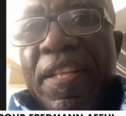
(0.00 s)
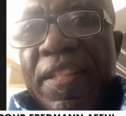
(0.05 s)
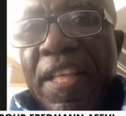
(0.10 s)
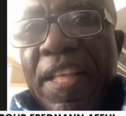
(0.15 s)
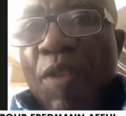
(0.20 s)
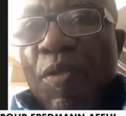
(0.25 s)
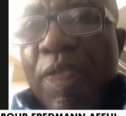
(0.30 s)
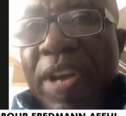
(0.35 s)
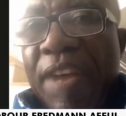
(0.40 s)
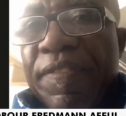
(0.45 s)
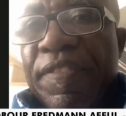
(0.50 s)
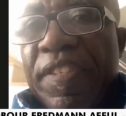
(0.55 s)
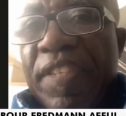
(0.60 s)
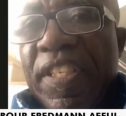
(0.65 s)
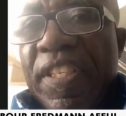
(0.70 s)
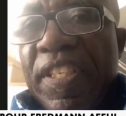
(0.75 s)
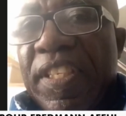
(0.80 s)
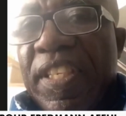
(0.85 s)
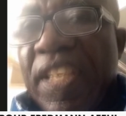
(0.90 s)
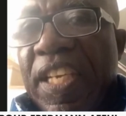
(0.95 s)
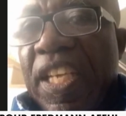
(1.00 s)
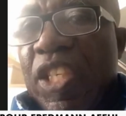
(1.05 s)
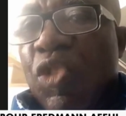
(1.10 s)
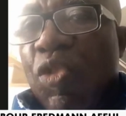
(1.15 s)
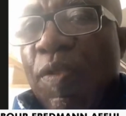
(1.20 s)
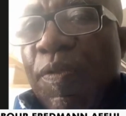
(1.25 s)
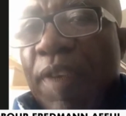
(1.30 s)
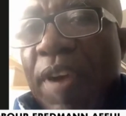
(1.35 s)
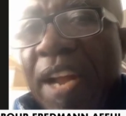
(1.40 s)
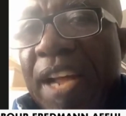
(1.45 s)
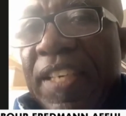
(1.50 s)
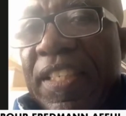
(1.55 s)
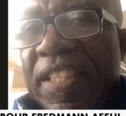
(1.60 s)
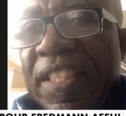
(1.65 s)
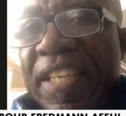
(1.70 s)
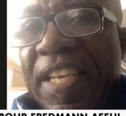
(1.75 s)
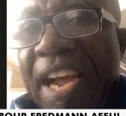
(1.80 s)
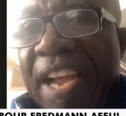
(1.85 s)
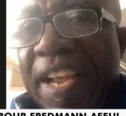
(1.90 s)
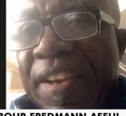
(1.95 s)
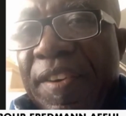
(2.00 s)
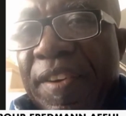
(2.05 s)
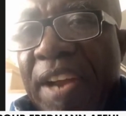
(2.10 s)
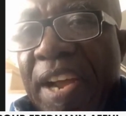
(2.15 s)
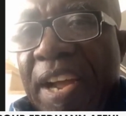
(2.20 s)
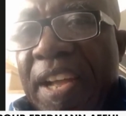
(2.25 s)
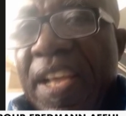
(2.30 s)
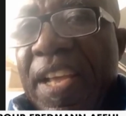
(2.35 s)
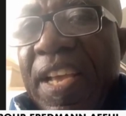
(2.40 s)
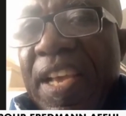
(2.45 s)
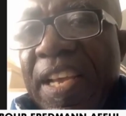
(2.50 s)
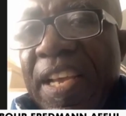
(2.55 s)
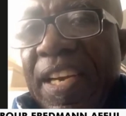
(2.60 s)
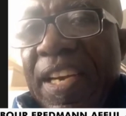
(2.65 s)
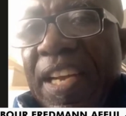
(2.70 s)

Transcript: There we have 6 acres of land in that area, and